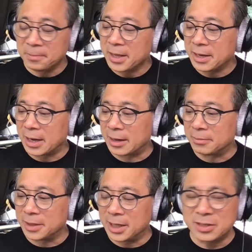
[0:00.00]

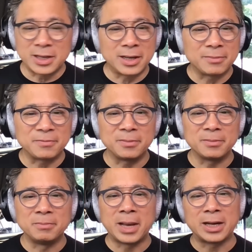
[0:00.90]
It's a
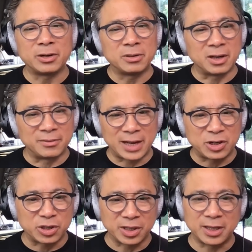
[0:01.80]
manner of
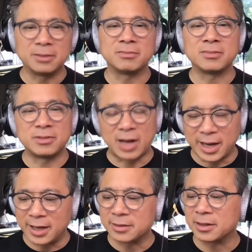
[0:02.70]
actually
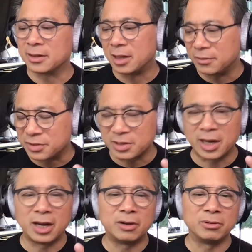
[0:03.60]
diet and
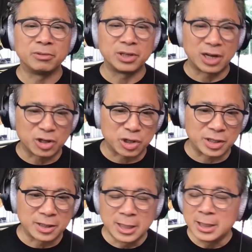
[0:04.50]
lifestyle and reduction.
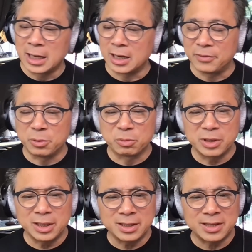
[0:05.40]
And if you
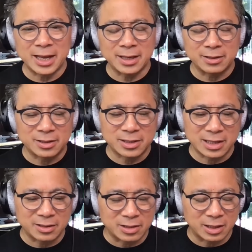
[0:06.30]
really take it
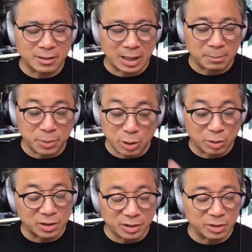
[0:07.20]
to like pure
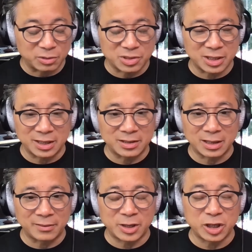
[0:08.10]
clinical studies that have
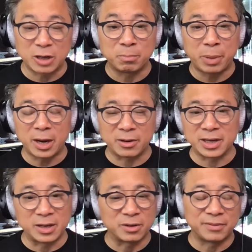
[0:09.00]
actually compared
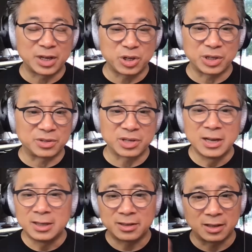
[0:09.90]
interventions
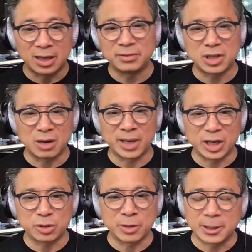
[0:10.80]
to lifestyle
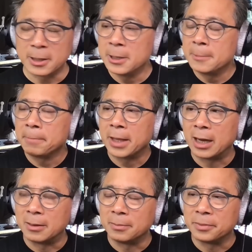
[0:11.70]
management,
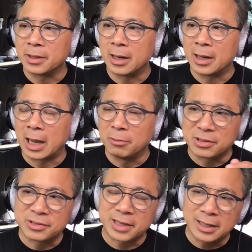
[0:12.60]
I would
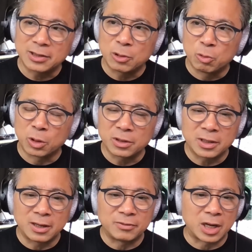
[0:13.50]
cite the work
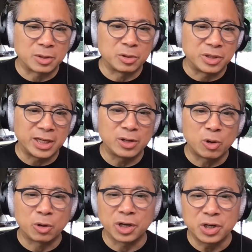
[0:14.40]
of Dr. Dean
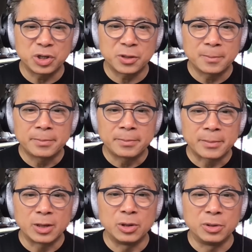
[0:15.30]
Ornish,
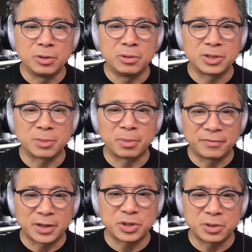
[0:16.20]
who is a
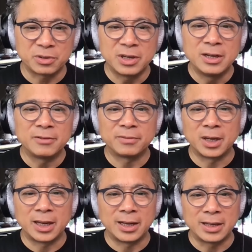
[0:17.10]
professor from
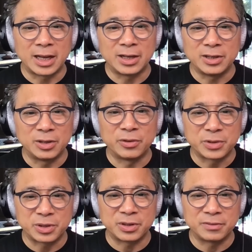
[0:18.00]
at
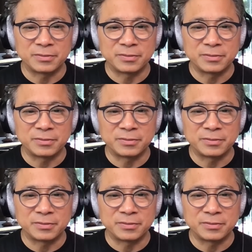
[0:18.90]
University of